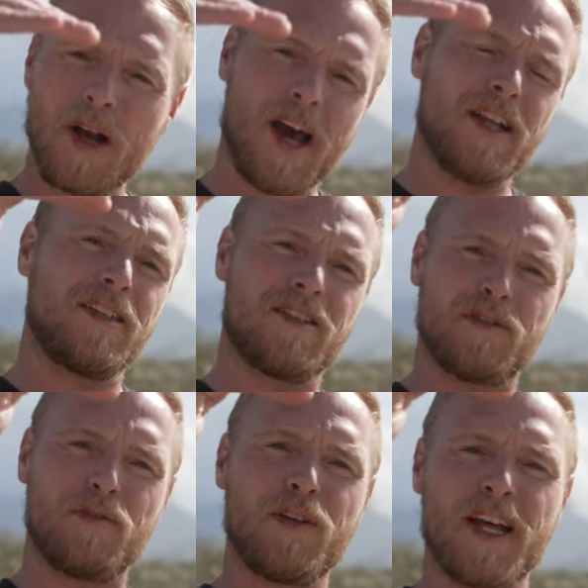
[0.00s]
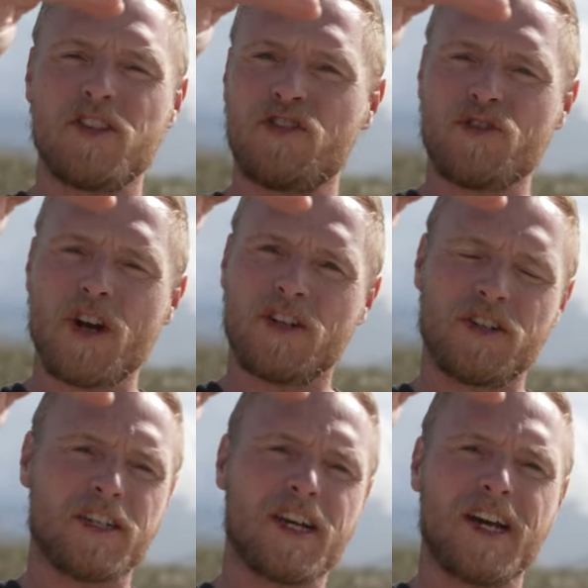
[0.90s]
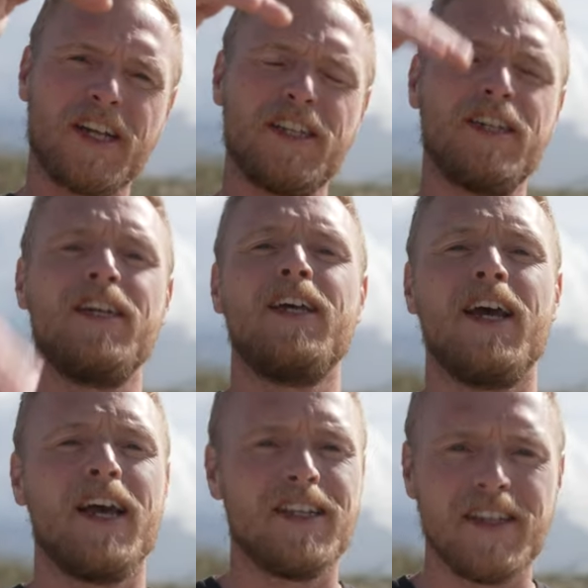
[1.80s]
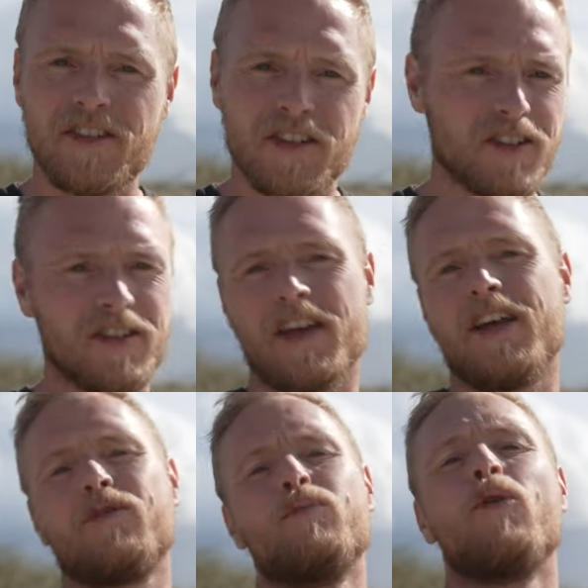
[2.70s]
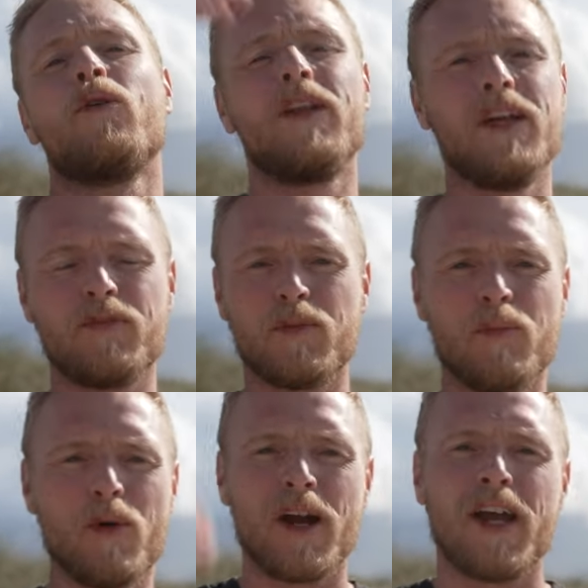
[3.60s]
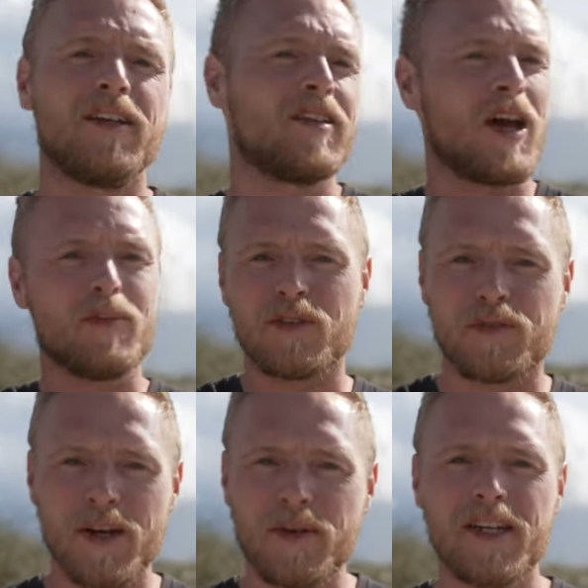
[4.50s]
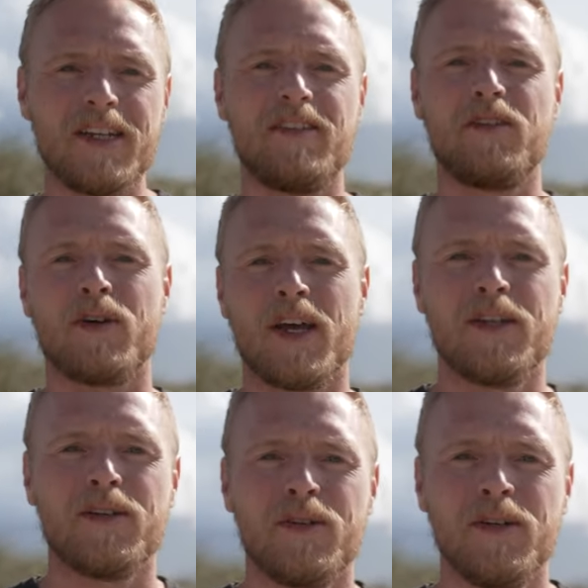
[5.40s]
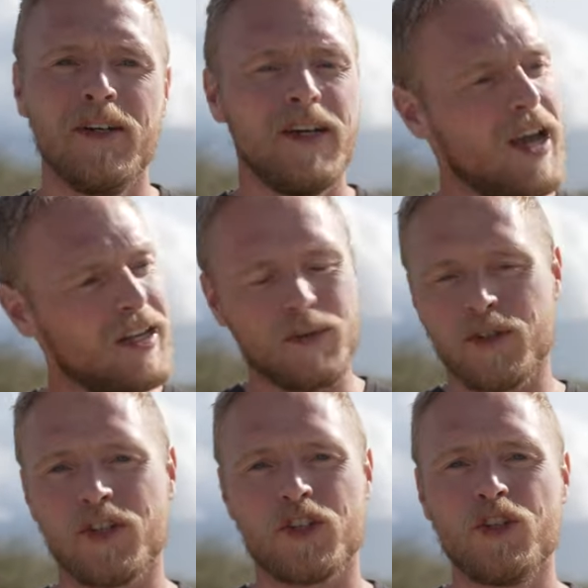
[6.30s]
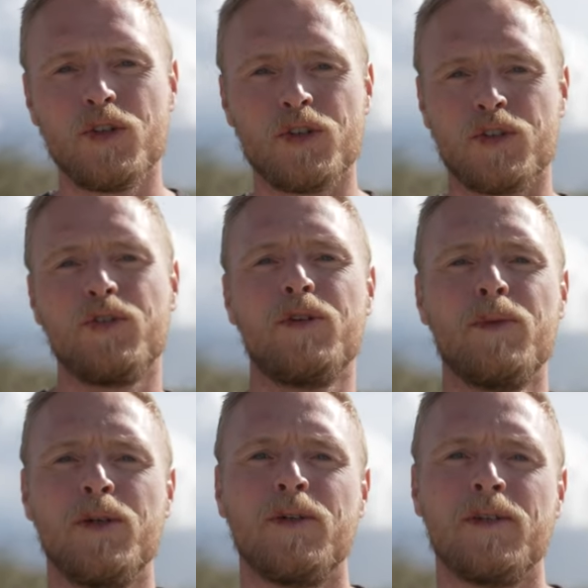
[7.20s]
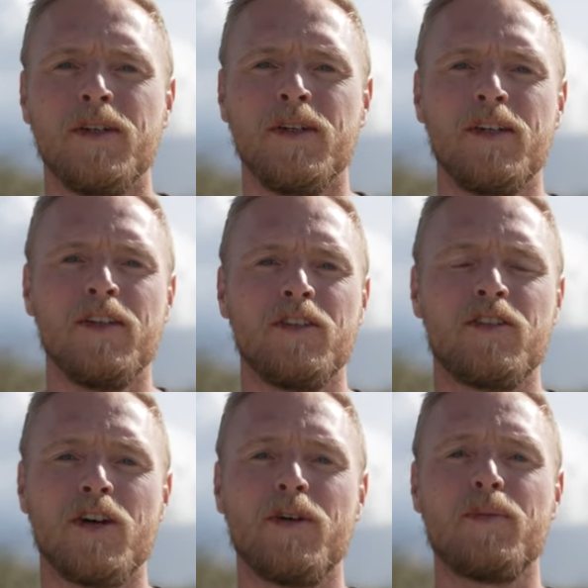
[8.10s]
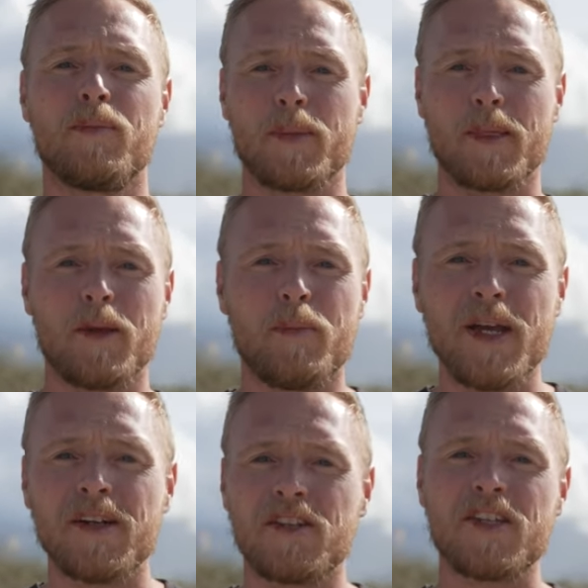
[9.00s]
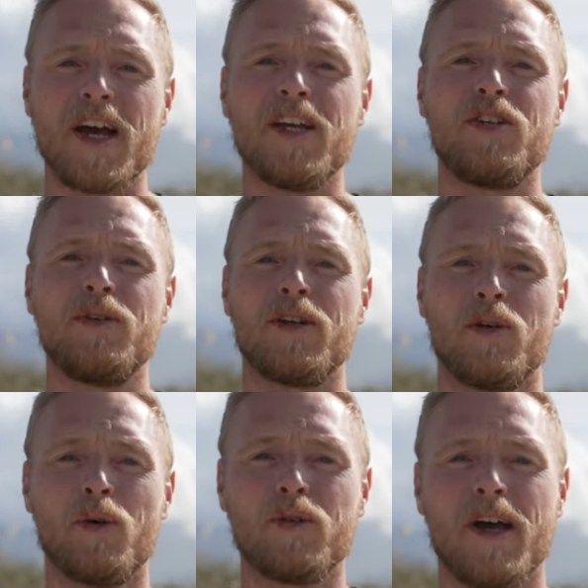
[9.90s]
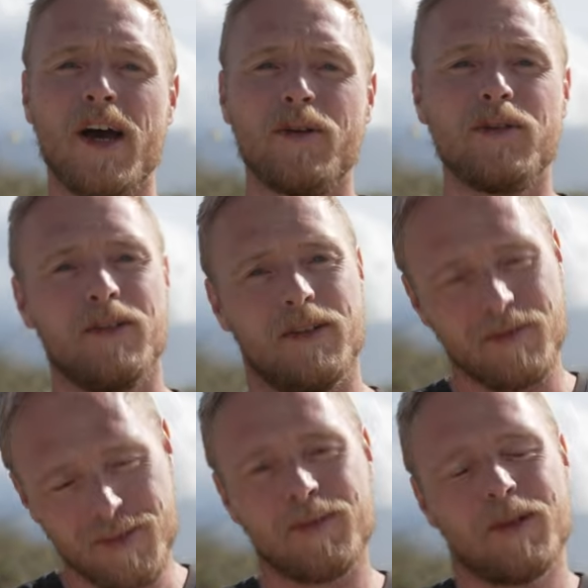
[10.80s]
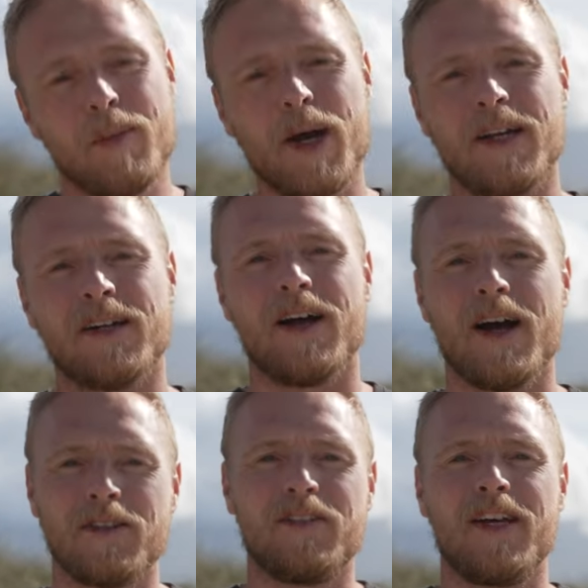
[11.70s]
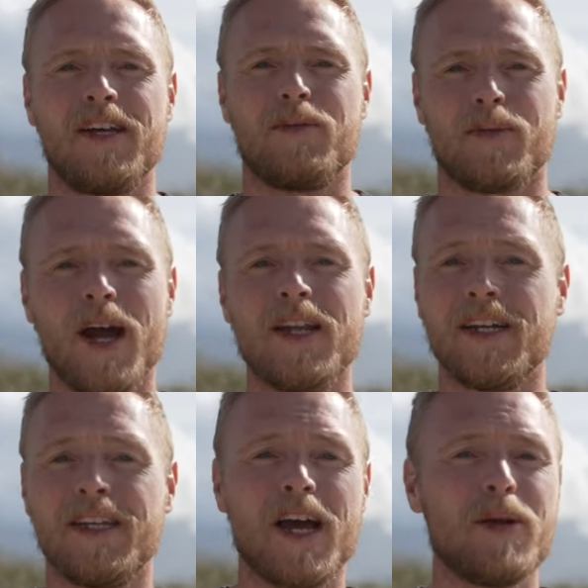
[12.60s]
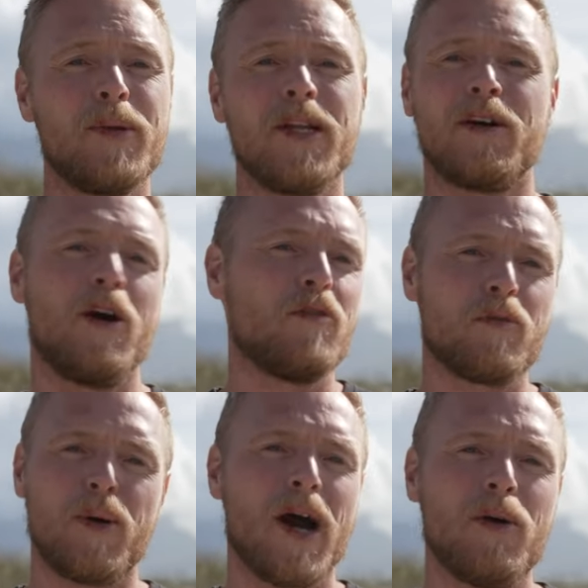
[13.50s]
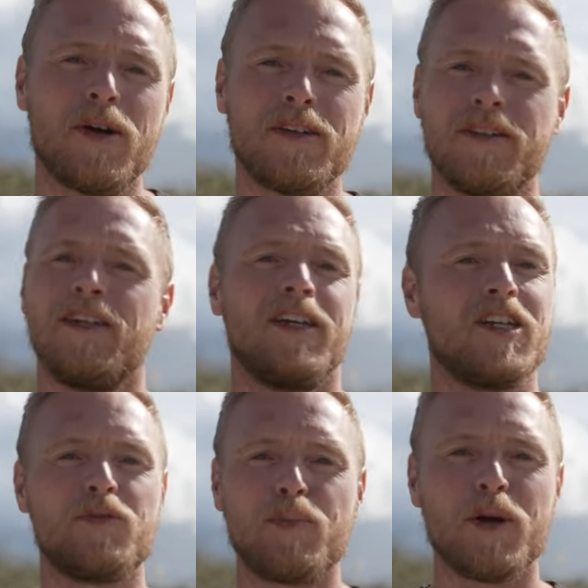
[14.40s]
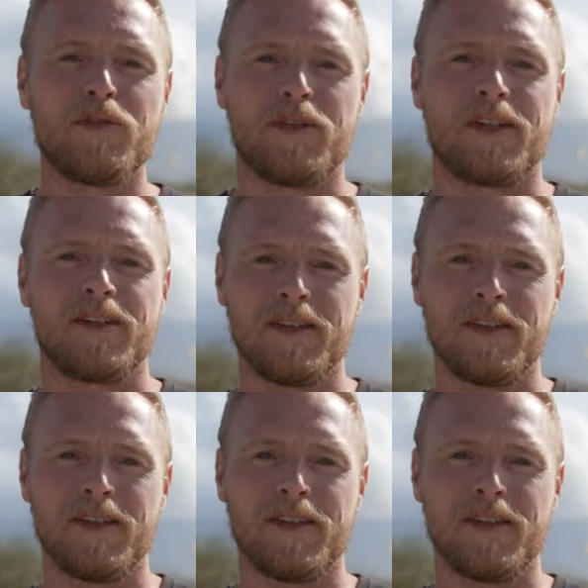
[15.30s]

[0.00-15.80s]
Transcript: kite, it's a flat structured kite, and this just has more lift, more hang time, it's very easy to handle, and it will just shoot you to the moon. So the bigger size you can hold down, the better. I'll say riding a nine meter overpowered is perfect.